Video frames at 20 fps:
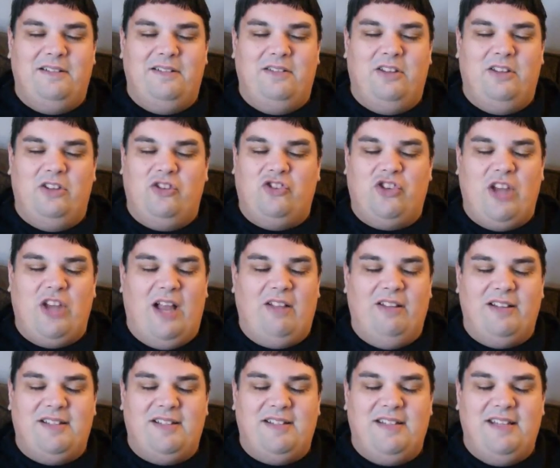The
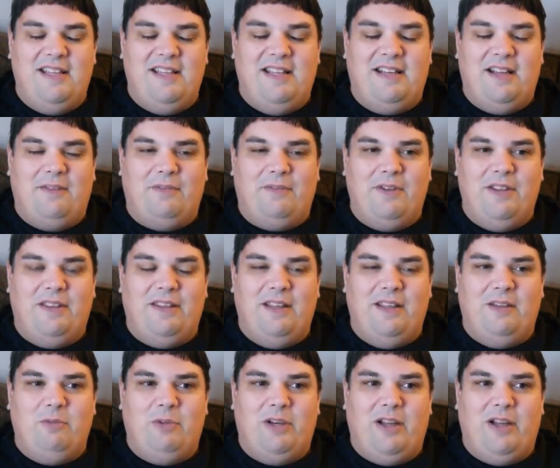jealousy and
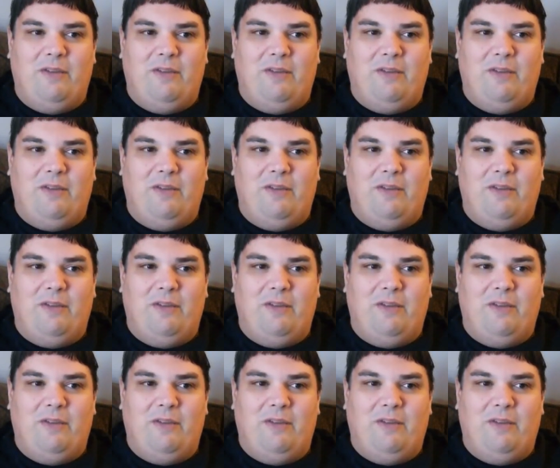everything when